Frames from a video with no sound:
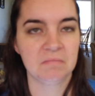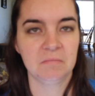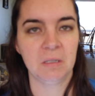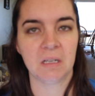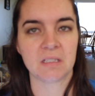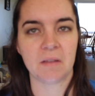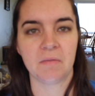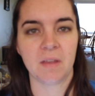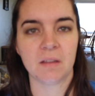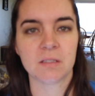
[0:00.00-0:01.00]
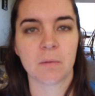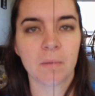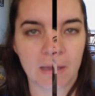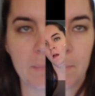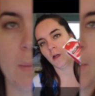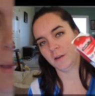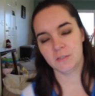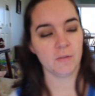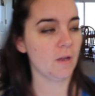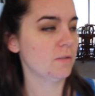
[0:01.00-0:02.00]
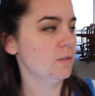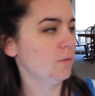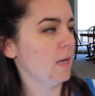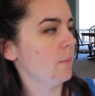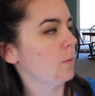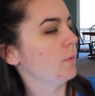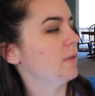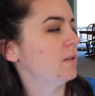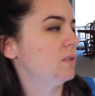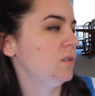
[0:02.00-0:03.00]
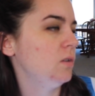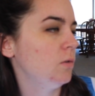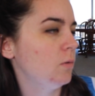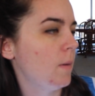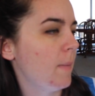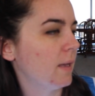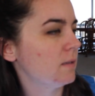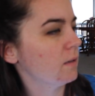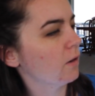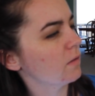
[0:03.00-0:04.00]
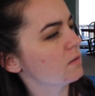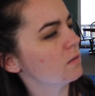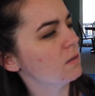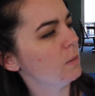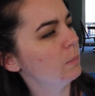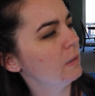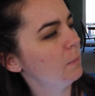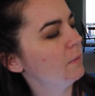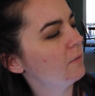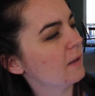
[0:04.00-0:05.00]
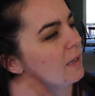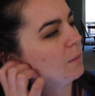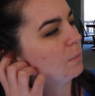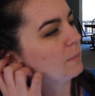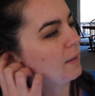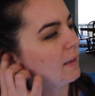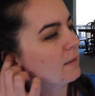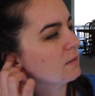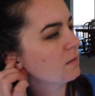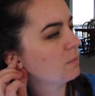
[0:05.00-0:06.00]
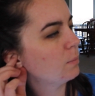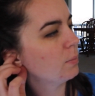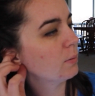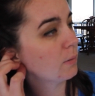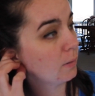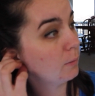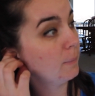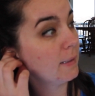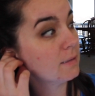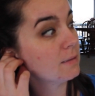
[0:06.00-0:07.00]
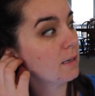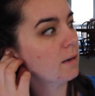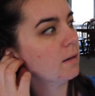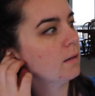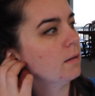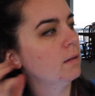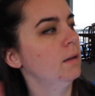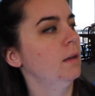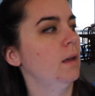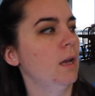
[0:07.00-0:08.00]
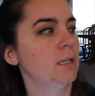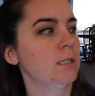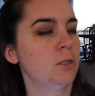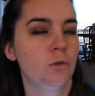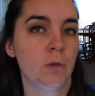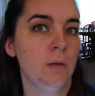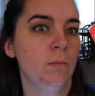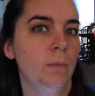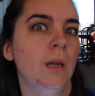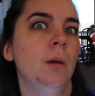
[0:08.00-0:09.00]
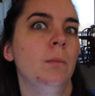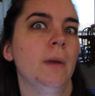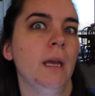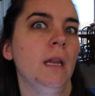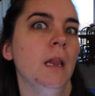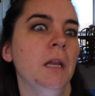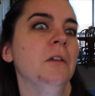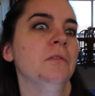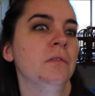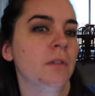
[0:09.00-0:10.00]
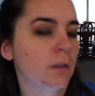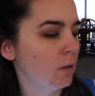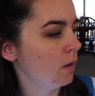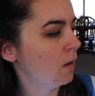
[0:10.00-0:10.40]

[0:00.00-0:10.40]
we ain't got time for that so I'll be back. Alright so they also came out with this new mascara. This is the Plumpify Blast Pro Mascara Extreme Plump and Lift.